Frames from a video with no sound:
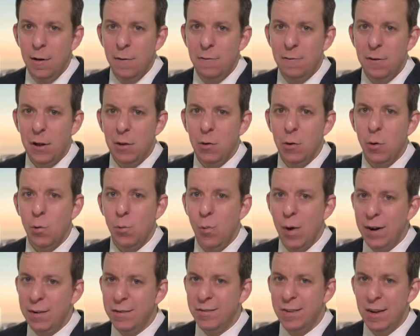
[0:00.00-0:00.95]
Following
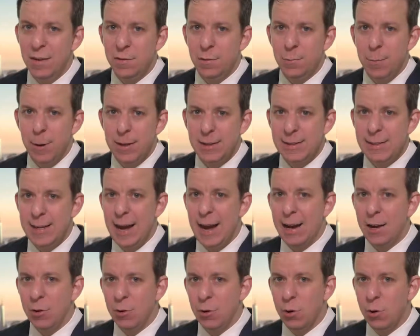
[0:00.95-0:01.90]
Wednesday's
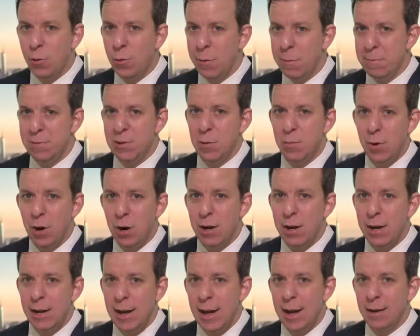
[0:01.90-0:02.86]
spectacular crypto
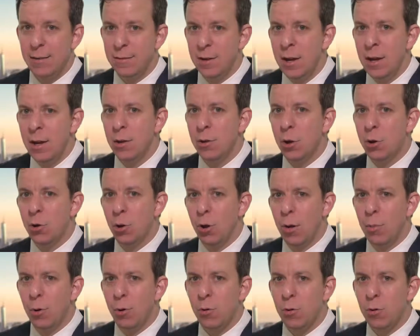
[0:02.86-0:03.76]
market gains, the global